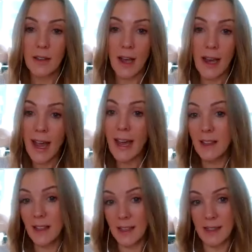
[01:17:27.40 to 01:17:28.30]
I
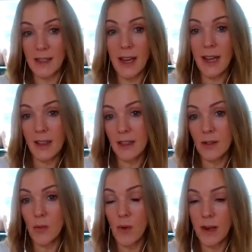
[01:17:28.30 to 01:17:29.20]
had this
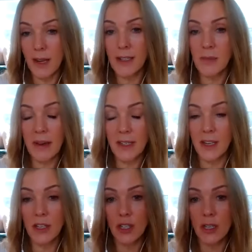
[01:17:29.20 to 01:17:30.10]
one
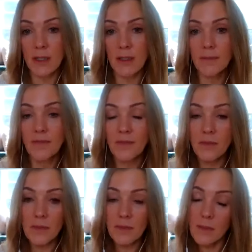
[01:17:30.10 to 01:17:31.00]
expectation.
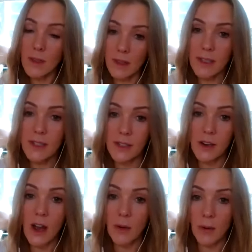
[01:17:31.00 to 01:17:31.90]
This is
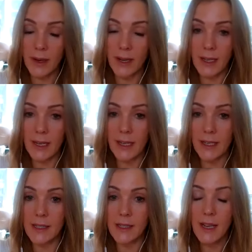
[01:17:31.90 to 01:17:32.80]
not what it
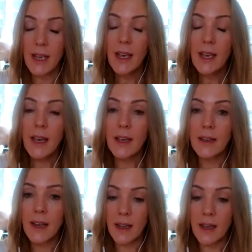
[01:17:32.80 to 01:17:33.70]
is.
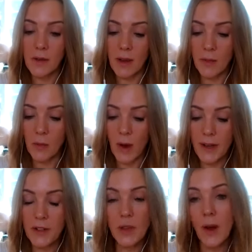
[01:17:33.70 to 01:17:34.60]
And
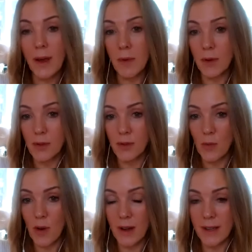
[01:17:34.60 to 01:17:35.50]
what do I most
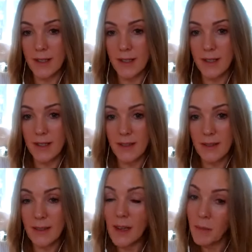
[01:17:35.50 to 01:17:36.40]
want
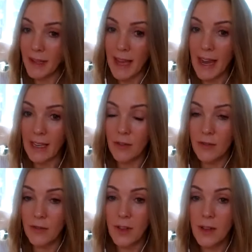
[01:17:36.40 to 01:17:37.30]
in my life?
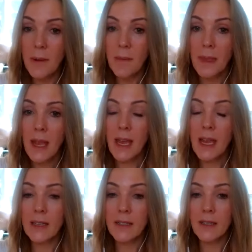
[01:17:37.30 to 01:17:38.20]

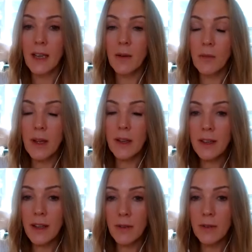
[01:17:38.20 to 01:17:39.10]
And one
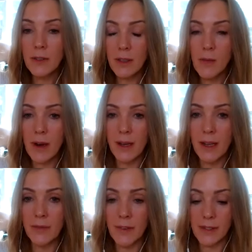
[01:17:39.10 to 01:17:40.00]
thing I really want
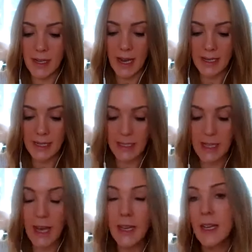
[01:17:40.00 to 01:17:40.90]
to emphasize is
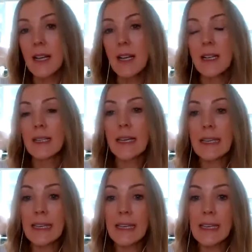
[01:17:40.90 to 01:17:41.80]
that, like,